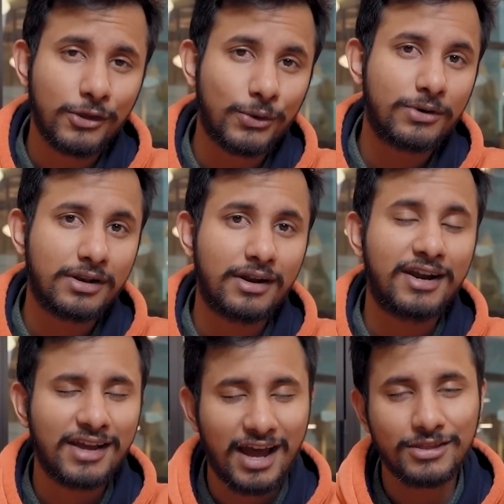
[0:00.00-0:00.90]
the Note 10
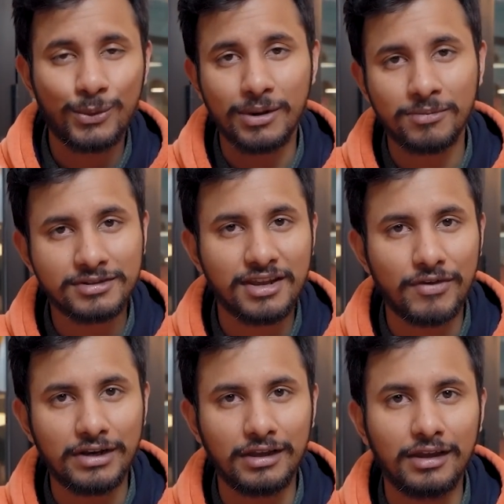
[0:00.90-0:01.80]
Lite and the OnePlus
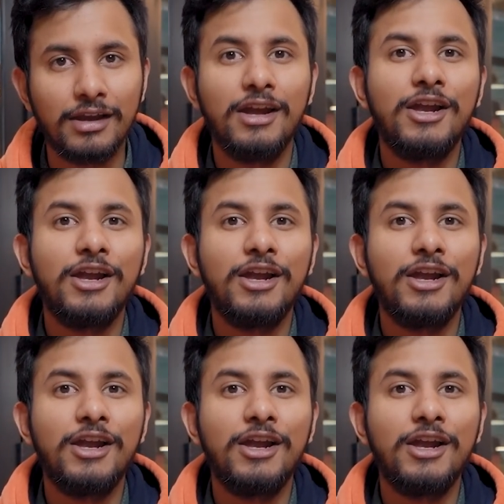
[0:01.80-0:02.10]
7T.